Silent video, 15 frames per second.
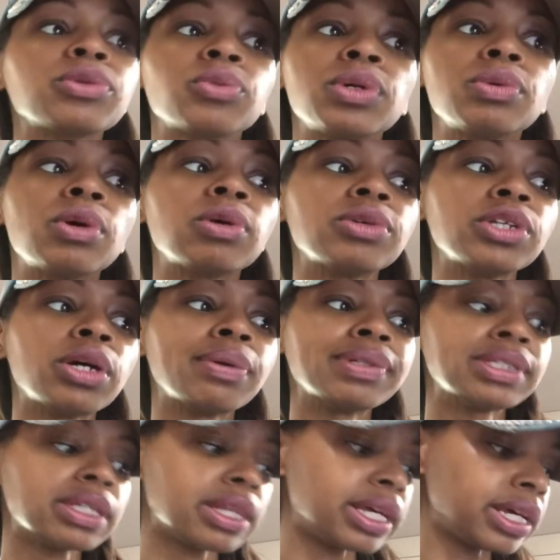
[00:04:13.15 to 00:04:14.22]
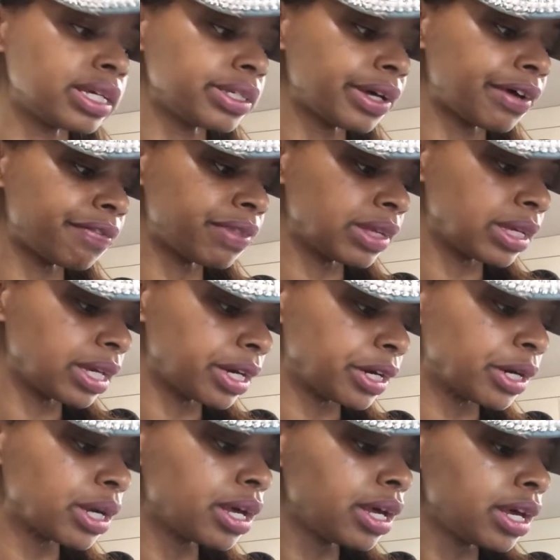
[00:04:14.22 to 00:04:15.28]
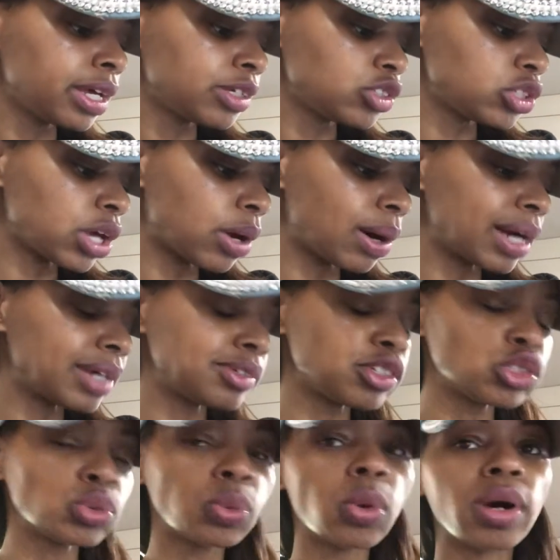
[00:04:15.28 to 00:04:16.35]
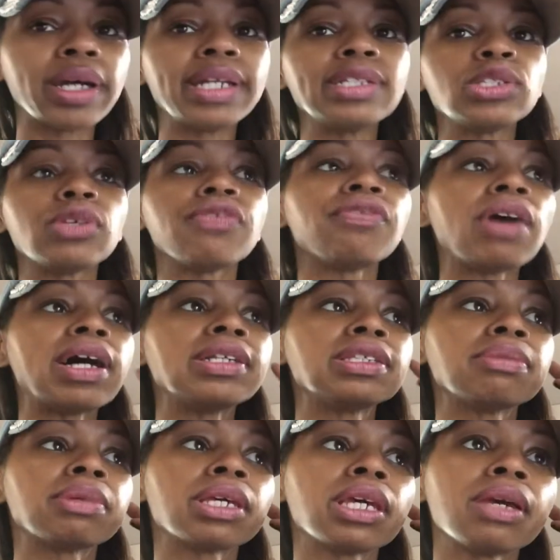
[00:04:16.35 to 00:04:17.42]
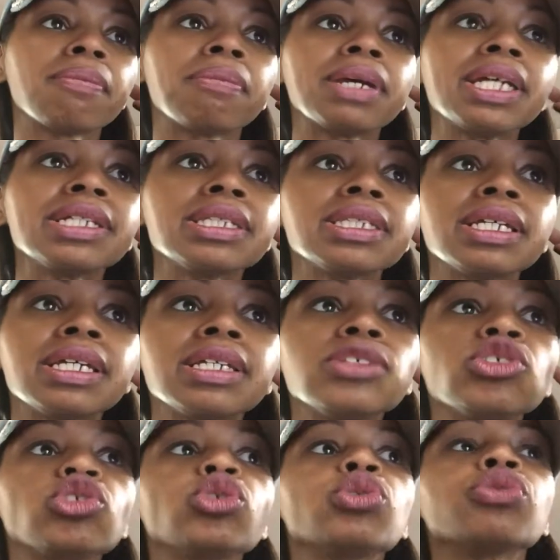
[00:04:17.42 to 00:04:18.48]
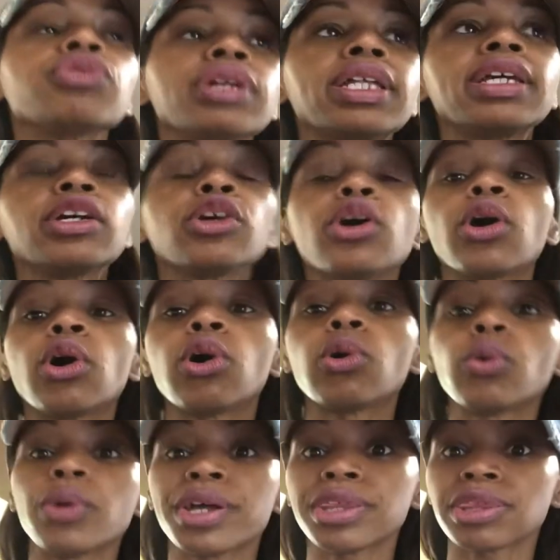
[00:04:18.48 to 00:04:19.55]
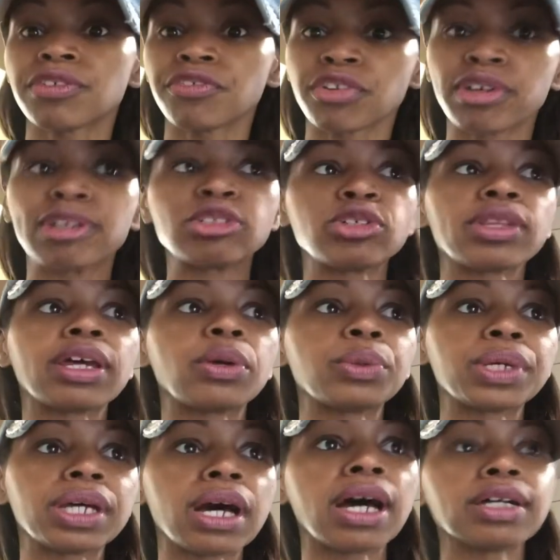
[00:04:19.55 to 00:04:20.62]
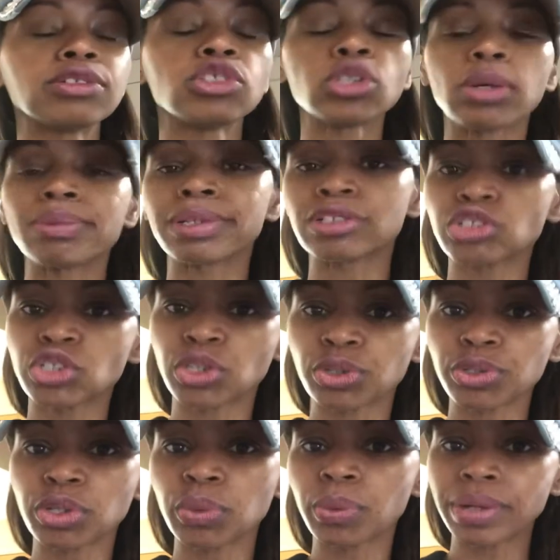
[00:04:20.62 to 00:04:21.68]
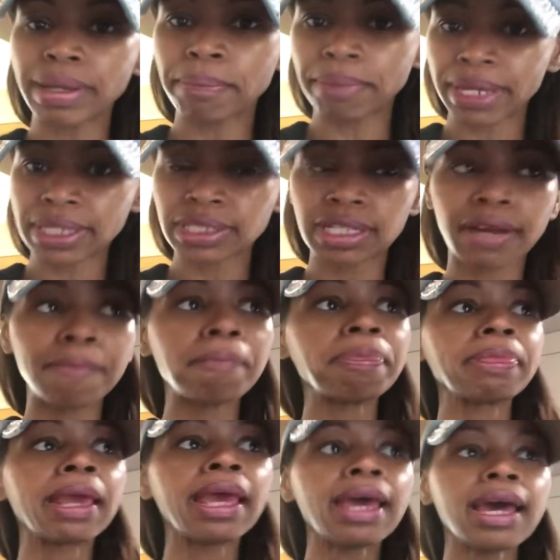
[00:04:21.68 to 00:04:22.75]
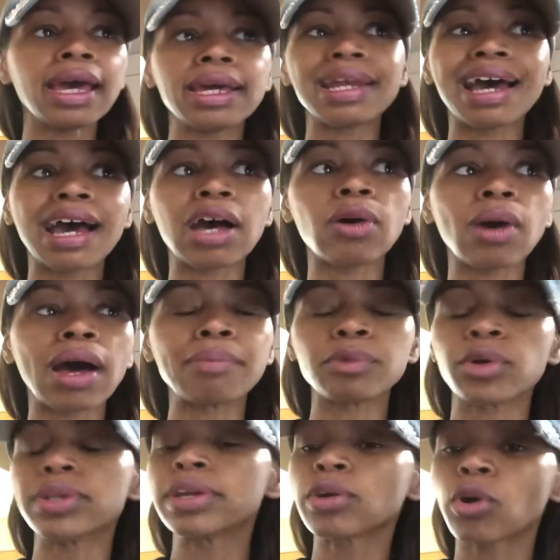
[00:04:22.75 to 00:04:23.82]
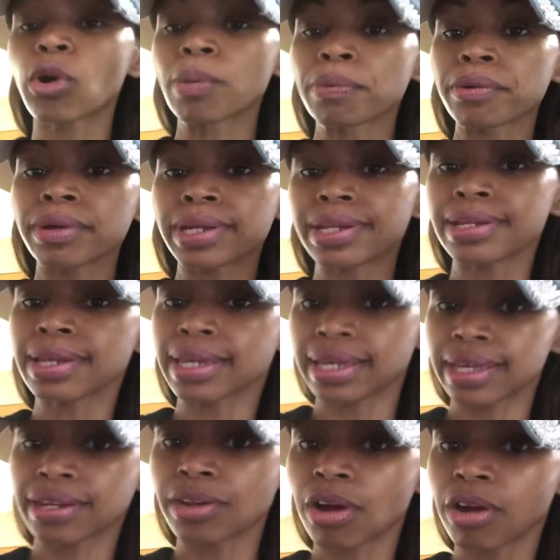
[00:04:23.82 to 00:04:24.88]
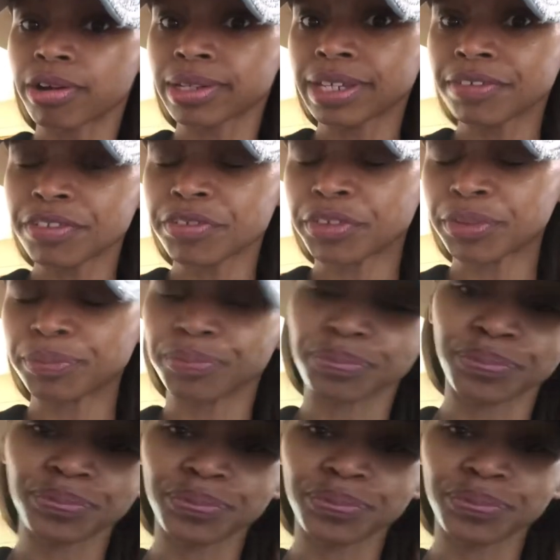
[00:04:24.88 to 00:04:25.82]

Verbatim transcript: We won't know until the end of the year. So I just wanted to find some key pieces to really go with the furniture that we got. So I'm going to show you what I picked up and how I'm going to incorporate it in our living room.